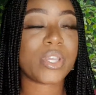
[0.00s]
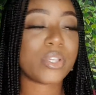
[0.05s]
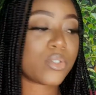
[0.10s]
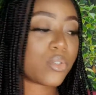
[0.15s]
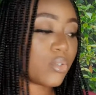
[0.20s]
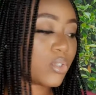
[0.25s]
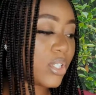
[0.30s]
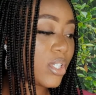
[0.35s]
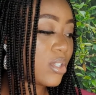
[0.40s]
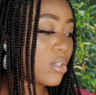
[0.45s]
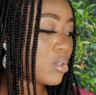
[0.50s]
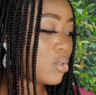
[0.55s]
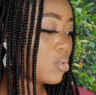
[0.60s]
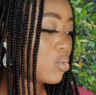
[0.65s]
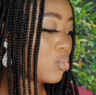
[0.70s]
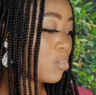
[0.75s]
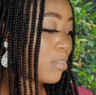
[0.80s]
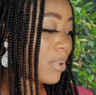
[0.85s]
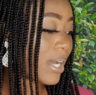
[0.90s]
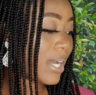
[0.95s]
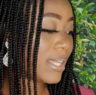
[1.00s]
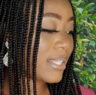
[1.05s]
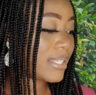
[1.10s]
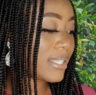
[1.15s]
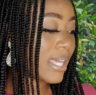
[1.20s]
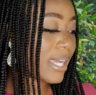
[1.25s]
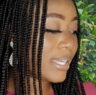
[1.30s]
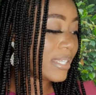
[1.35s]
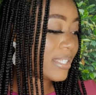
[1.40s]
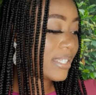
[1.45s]
So these 2 pads
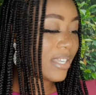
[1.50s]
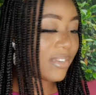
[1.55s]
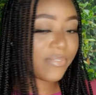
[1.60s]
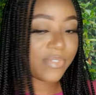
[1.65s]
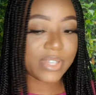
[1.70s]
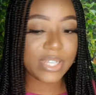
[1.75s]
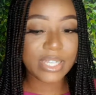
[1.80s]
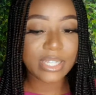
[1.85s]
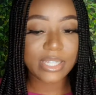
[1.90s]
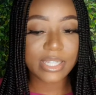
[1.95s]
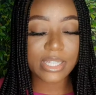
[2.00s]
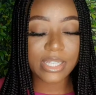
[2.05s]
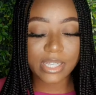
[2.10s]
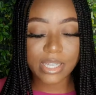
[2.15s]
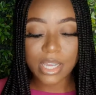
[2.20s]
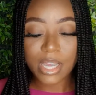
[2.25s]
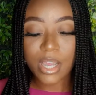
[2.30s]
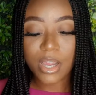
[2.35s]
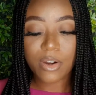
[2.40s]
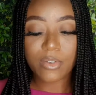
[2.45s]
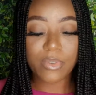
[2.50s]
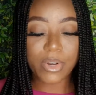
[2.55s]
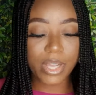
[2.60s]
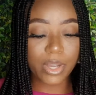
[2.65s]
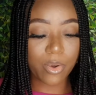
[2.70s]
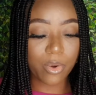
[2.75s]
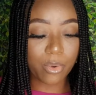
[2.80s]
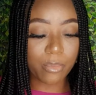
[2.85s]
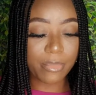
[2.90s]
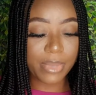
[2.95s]
I definitely
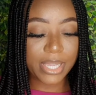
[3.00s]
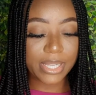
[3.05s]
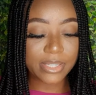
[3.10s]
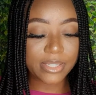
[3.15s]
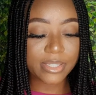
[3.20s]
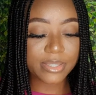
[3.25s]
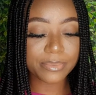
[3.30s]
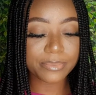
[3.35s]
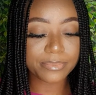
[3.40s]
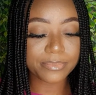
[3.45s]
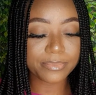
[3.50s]
recommend.